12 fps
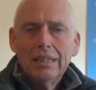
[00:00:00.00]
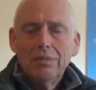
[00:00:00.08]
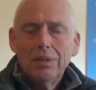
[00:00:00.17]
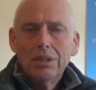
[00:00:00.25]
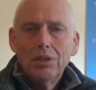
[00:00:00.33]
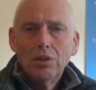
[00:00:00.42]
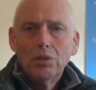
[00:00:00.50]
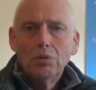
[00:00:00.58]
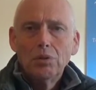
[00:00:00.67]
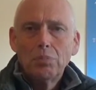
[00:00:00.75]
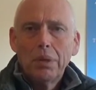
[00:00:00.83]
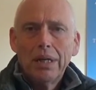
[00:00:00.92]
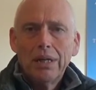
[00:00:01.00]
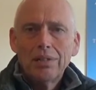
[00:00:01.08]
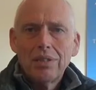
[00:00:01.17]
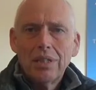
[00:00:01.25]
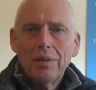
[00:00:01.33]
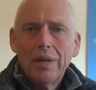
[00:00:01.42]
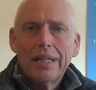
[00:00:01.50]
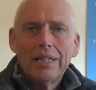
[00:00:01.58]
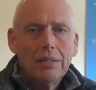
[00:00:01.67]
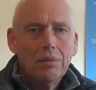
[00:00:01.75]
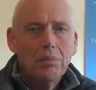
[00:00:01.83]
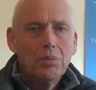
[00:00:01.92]
when the law was passed that you had
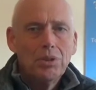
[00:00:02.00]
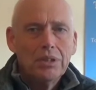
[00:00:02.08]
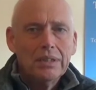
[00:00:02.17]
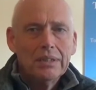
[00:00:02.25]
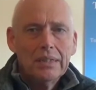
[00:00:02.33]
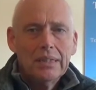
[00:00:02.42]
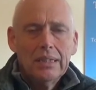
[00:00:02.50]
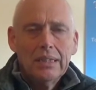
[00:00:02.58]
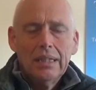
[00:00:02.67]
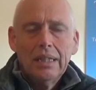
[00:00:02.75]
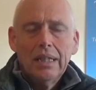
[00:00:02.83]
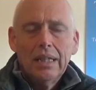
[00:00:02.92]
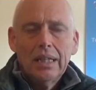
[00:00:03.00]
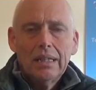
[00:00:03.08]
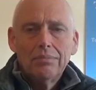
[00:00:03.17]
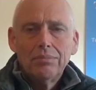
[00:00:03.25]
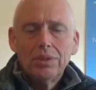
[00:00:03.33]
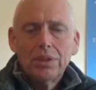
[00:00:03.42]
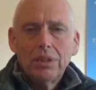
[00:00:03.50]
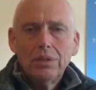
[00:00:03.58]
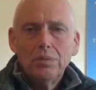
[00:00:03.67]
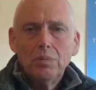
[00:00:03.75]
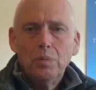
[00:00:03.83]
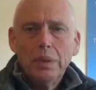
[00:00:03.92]
no option. So
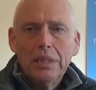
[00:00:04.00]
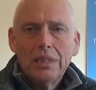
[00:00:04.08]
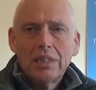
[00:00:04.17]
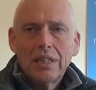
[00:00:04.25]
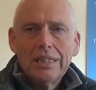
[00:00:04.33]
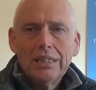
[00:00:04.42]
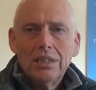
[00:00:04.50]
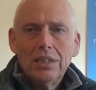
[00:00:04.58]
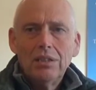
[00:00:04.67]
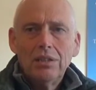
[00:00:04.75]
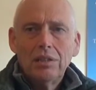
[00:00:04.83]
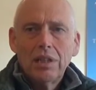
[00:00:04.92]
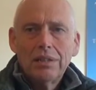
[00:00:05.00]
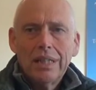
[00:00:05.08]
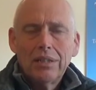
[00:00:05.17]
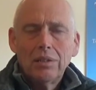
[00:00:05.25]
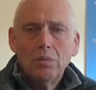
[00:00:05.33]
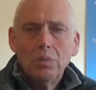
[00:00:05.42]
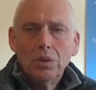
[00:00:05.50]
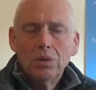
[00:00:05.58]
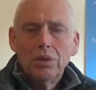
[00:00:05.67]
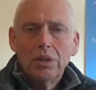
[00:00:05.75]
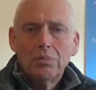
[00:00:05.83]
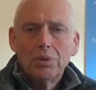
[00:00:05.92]
we decided to go down the
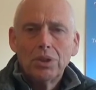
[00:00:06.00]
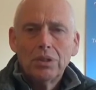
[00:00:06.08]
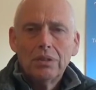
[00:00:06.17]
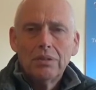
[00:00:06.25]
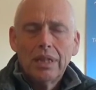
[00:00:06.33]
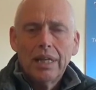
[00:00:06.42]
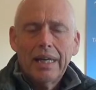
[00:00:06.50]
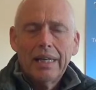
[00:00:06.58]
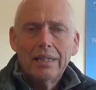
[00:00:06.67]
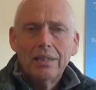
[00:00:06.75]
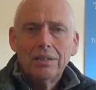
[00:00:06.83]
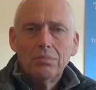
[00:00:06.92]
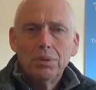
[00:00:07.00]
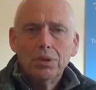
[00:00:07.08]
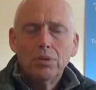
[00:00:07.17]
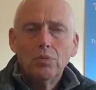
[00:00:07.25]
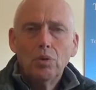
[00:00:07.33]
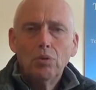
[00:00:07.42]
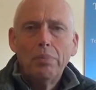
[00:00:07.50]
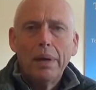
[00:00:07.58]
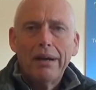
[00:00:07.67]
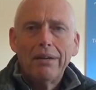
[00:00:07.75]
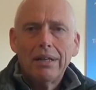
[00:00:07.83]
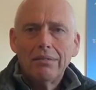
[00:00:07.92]
wool option and put a wool
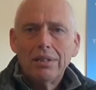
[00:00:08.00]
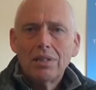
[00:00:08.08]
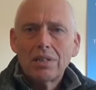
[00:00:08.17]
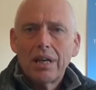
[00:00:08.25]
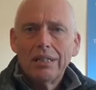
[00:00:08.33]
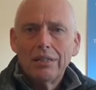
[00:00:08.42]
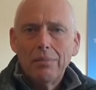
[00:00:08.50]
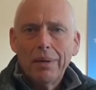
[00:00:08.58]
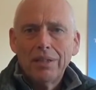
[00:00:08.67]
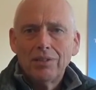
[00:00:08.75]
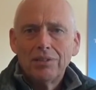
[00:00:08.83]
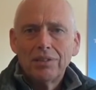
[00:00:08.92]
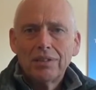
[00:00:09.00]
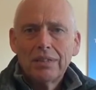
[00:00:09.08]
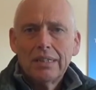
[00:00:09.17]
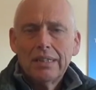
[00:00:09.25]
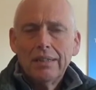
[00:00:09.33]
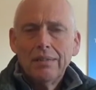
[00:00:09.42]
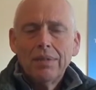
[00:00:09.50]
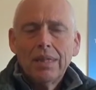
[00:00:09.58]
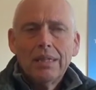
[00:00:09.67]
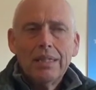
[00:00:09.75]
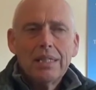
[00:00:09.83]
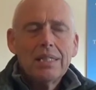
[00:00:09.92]
barrier inside the mattress.
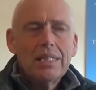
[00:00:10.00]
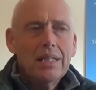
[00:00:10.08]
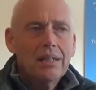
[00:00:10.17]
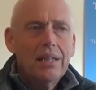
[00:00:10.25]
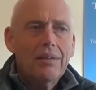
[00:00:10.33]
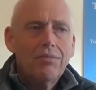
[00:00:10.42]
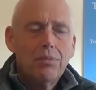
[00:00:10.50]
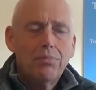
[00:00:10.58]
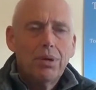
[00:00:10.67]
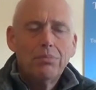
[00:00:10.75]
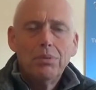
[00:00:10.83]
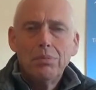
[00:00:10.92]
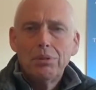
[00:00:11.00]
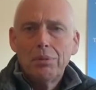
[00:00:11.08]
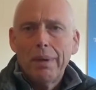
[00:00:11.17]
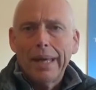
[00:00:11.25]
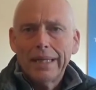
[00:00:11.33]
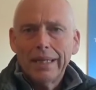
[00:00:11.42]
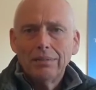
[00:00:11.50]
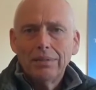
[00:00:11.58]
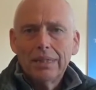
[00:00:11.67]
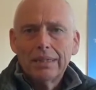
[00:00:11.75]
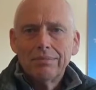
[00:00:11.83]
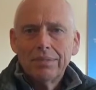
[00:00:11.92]
This still left the problem with the back
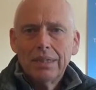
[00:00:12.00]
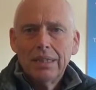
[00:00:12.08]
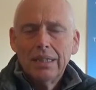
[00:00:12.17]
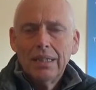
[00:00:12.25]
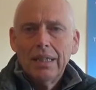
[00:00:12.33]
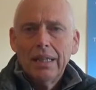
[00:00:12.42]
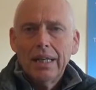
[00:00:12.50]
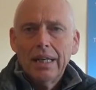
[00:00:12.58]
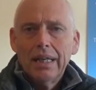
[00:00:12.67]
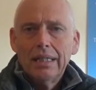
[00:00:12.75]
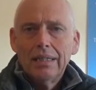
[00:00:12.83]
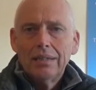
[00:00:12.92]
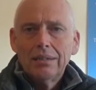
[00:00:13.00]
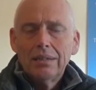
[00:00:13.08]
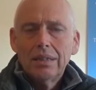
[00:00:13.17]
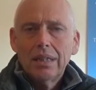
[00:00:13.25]
coating, and